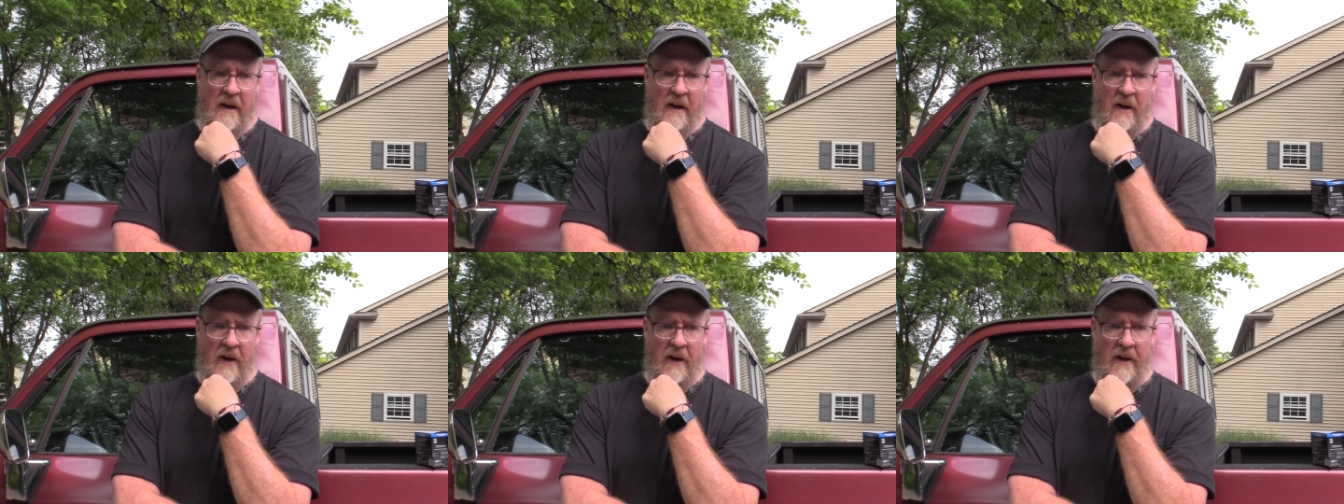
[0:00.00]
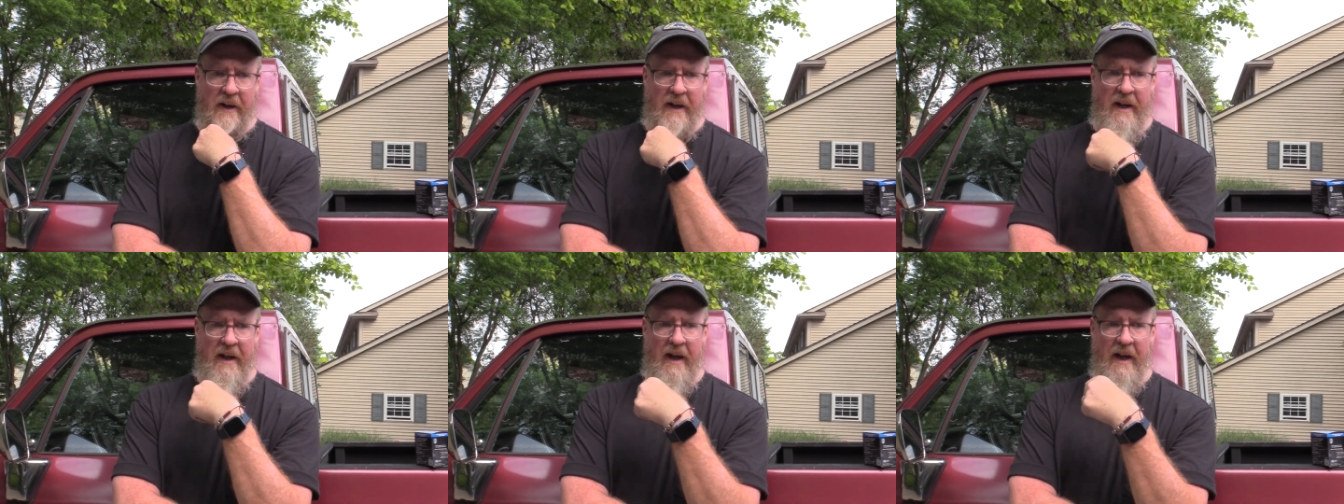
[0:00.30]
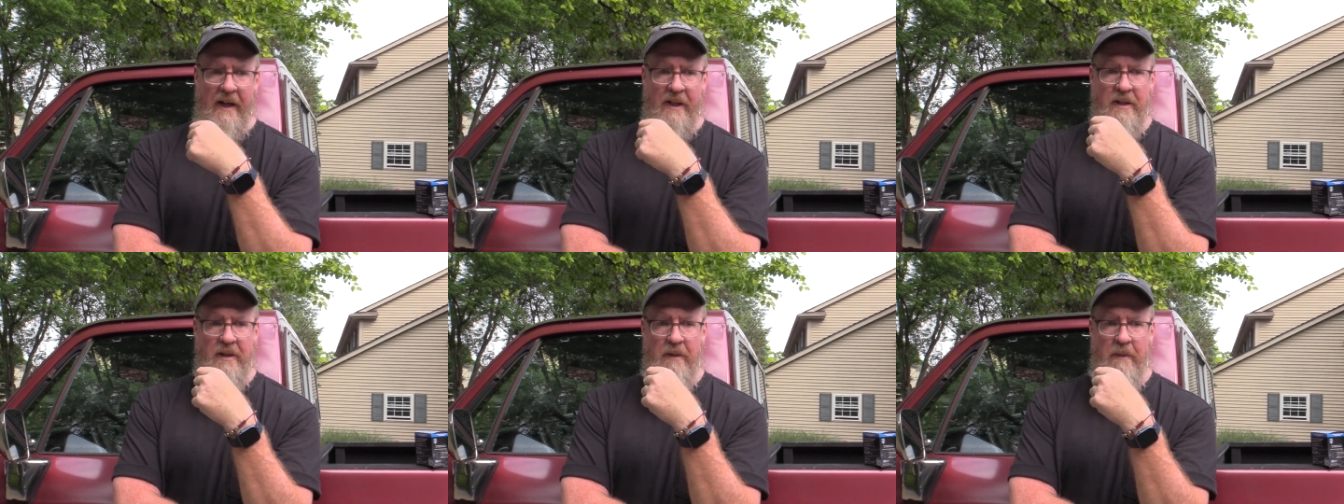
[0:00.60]

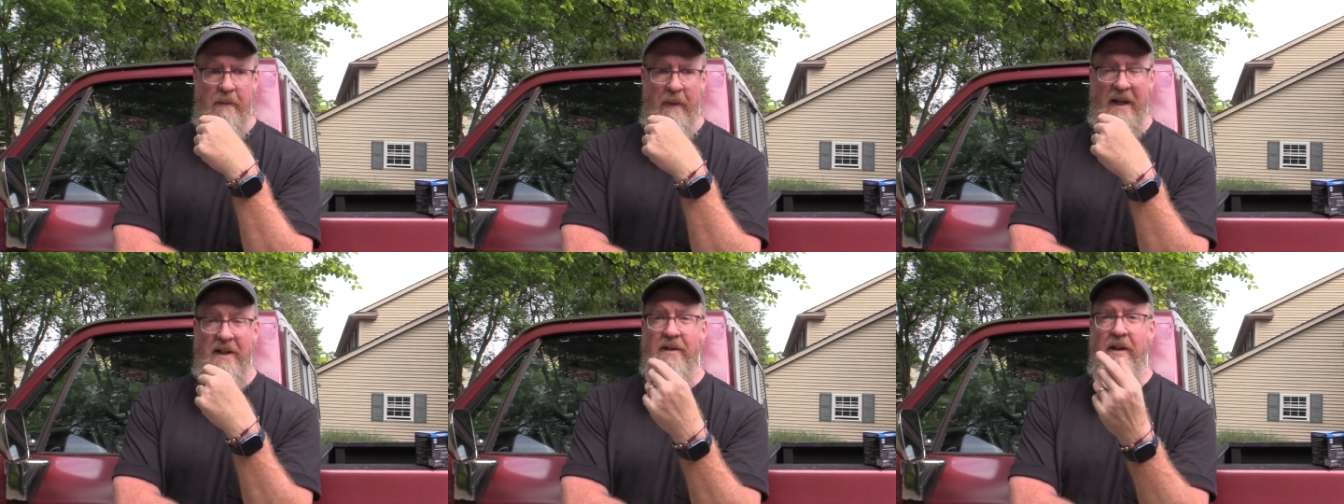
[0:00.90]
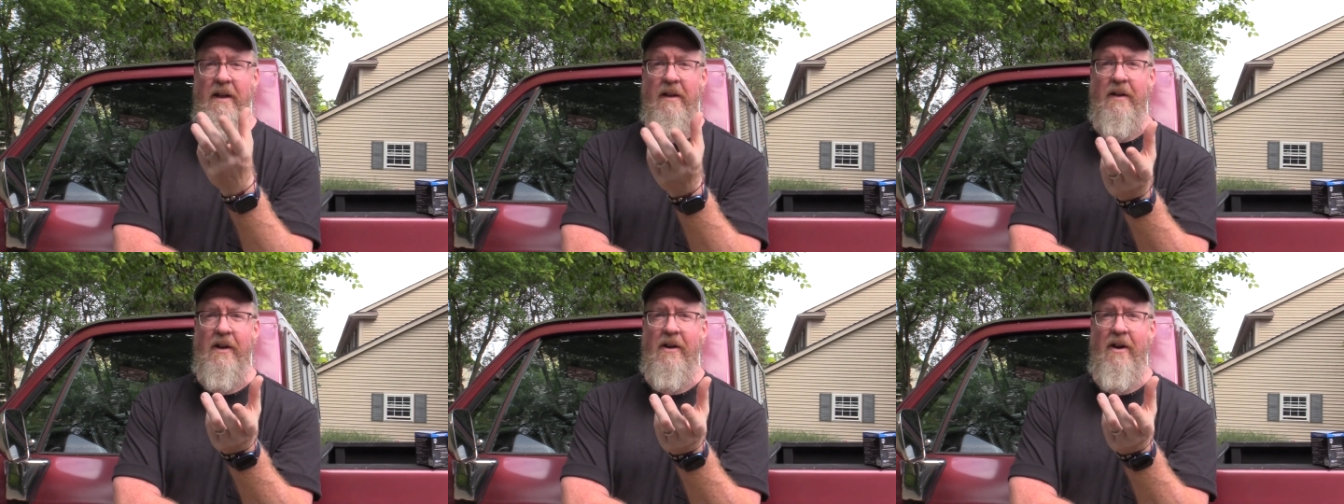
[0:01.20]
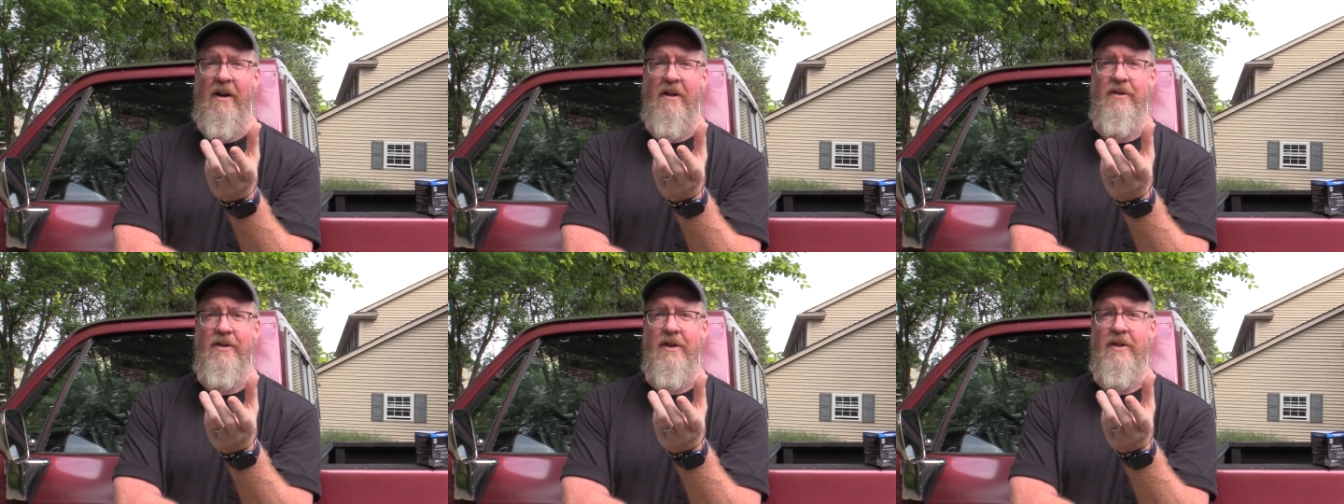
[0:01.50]
RDX, basically the
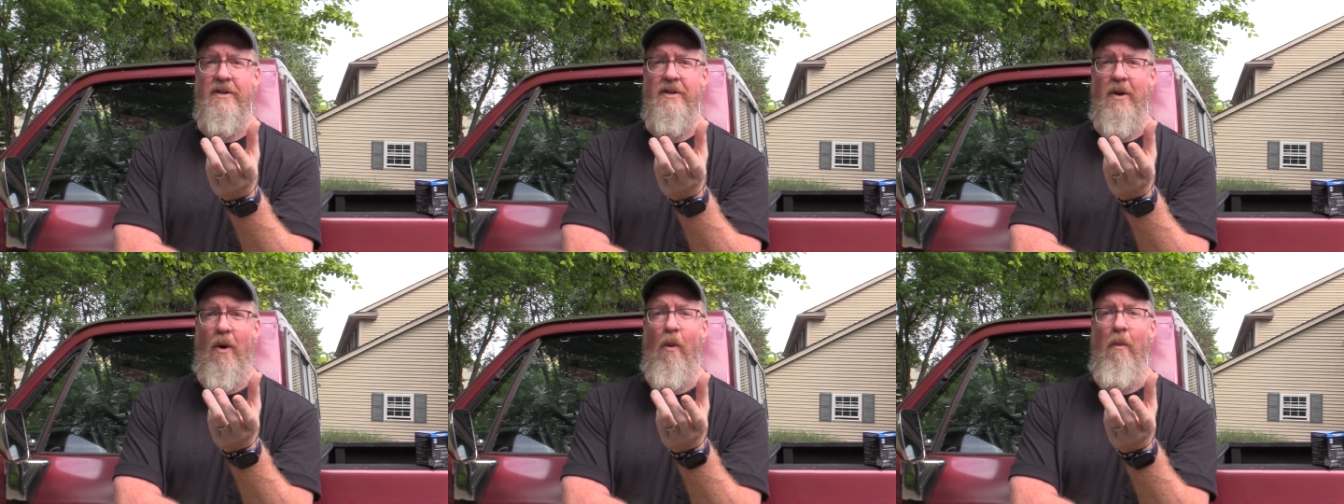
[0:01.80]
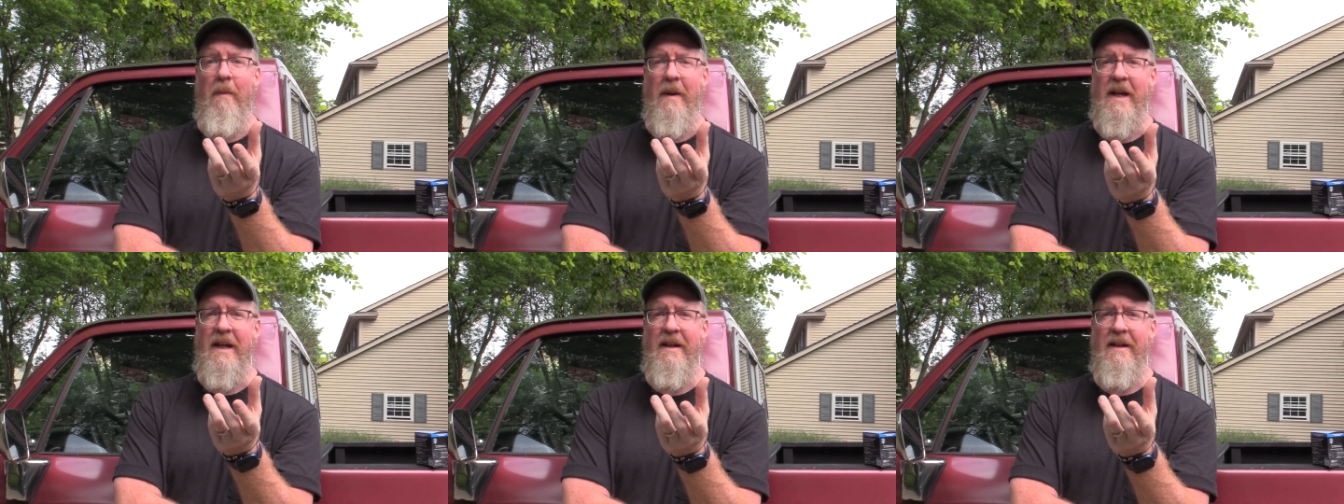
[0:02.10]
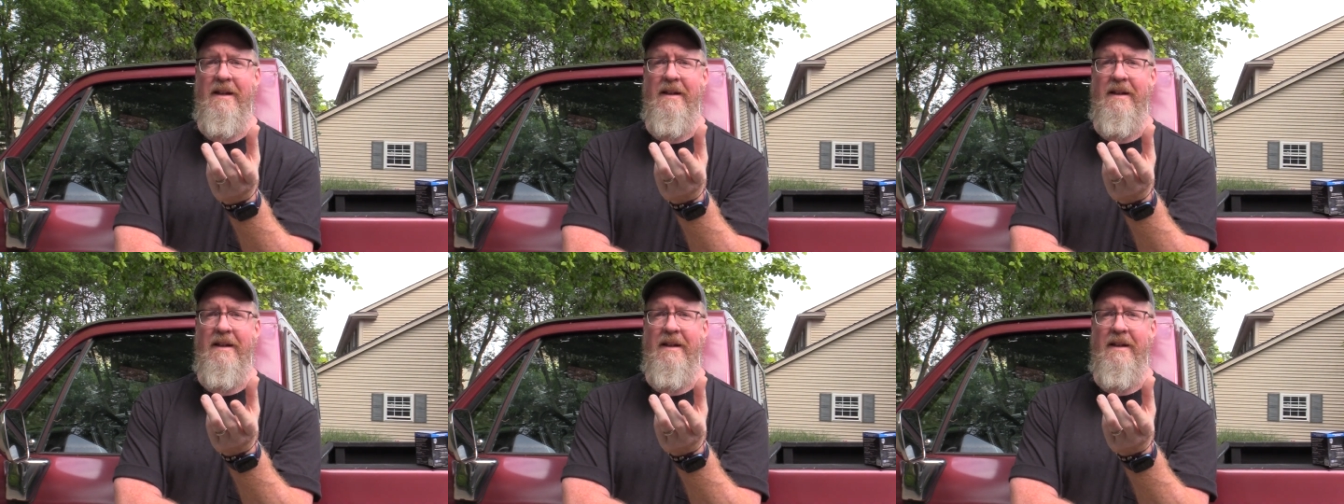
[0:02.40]
car just told me.